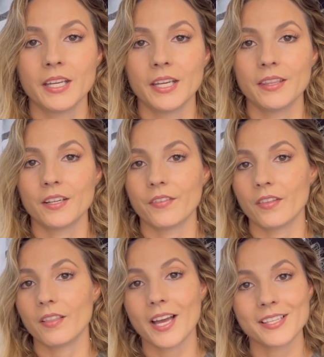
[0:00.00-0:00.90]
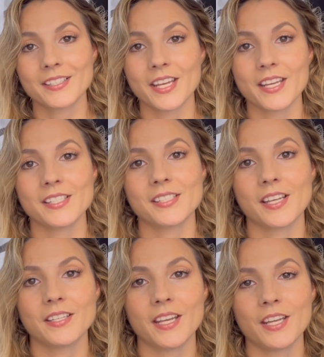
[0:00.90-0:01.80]
And then on the last day,
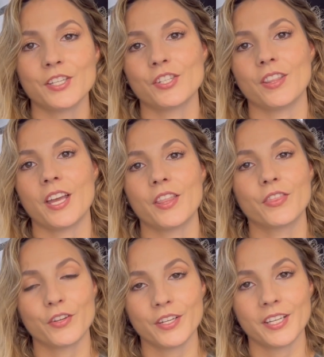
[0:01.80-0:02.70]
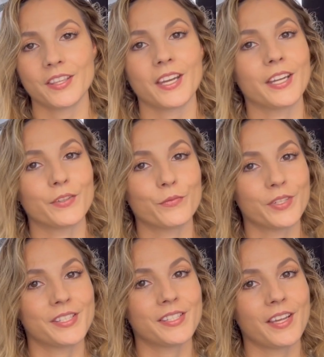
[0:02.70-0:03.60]
Sunday, July 30th, I had
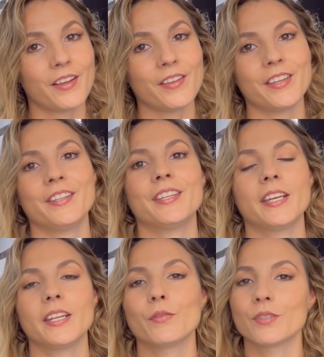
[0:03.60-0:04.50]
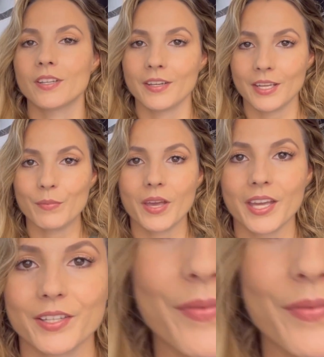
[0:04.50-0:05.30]
one sale and again, it was on eBay.